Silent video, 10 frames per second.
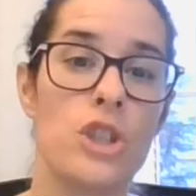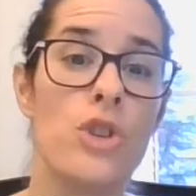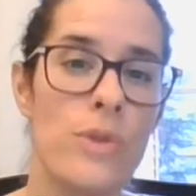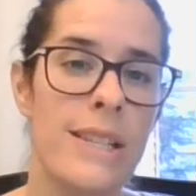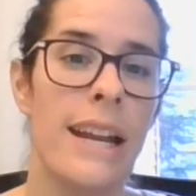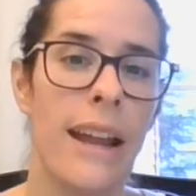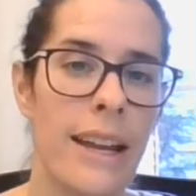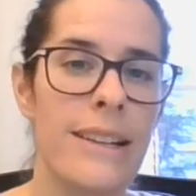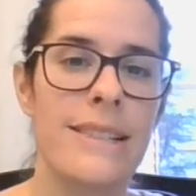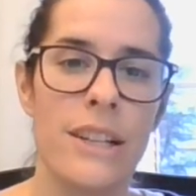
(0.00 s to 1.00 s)
Tuesday
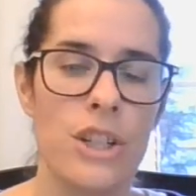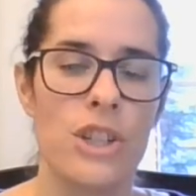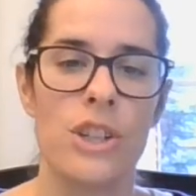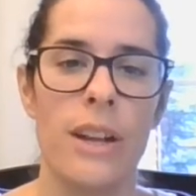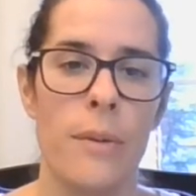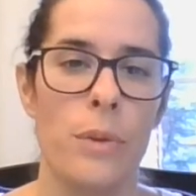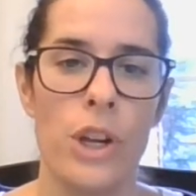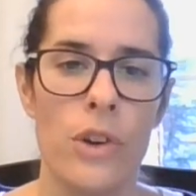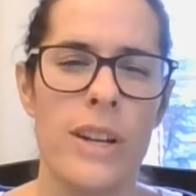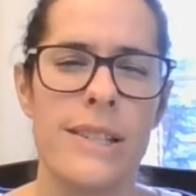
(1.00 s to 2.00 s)
night because I'm
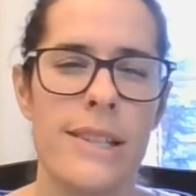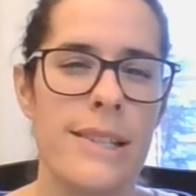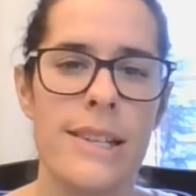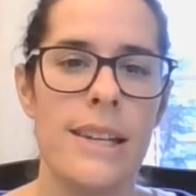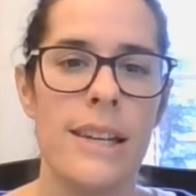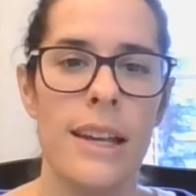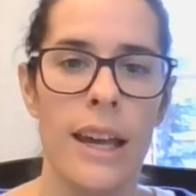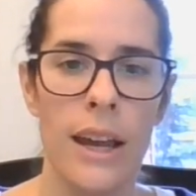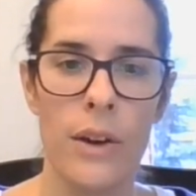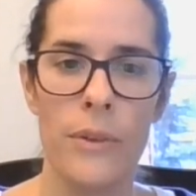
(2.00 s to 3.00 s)
curious to see
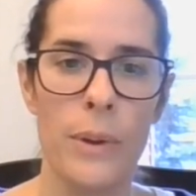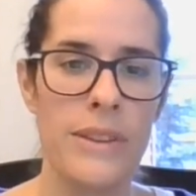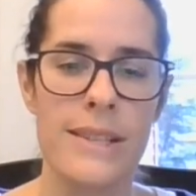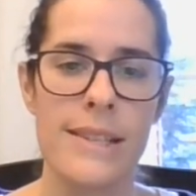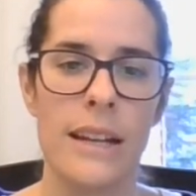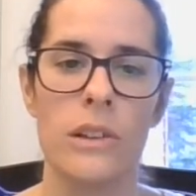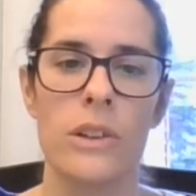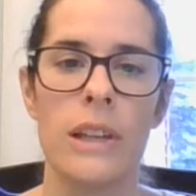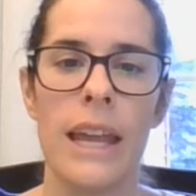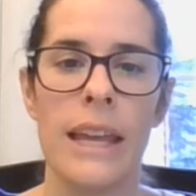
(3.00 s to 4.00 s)
what this is going to
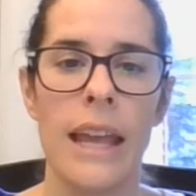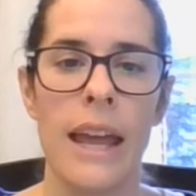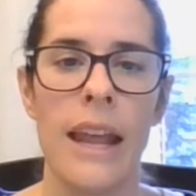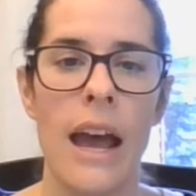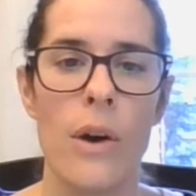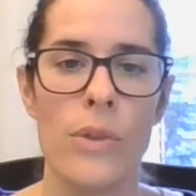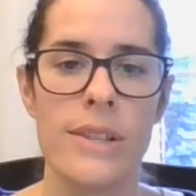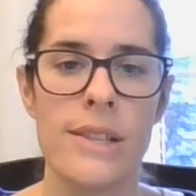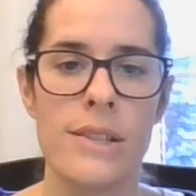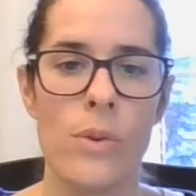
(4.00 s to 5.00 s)
look like and how
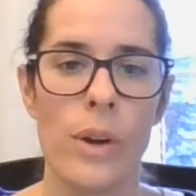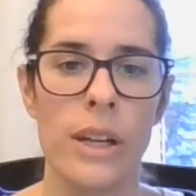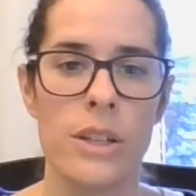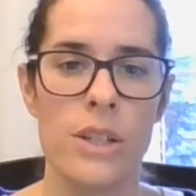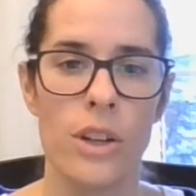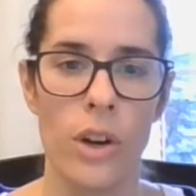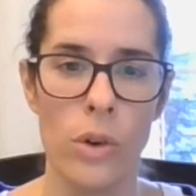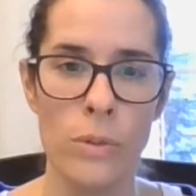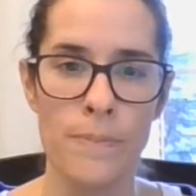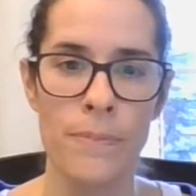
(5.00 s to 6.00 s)
this is going to
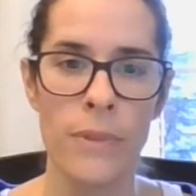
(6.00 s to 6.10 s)
go.